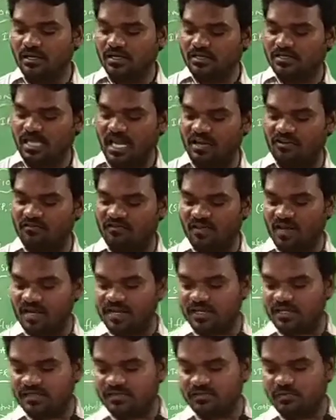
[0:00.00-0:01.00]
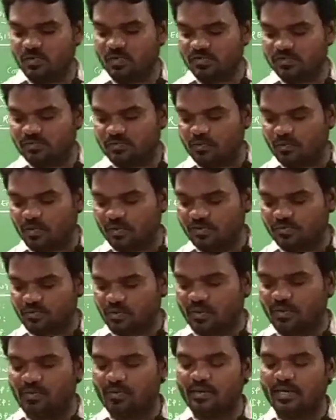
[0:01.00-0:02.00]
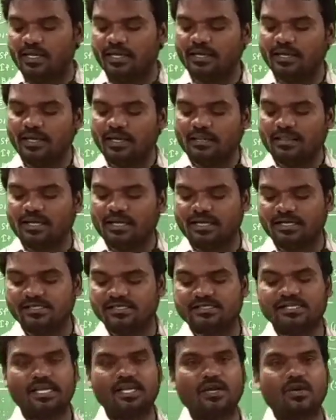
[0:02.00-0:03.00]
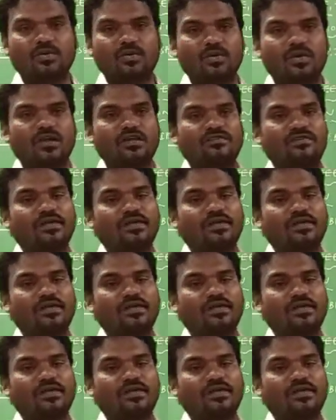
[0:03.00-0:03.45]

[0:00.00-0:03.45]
Sign flag is most probably that is 0 only.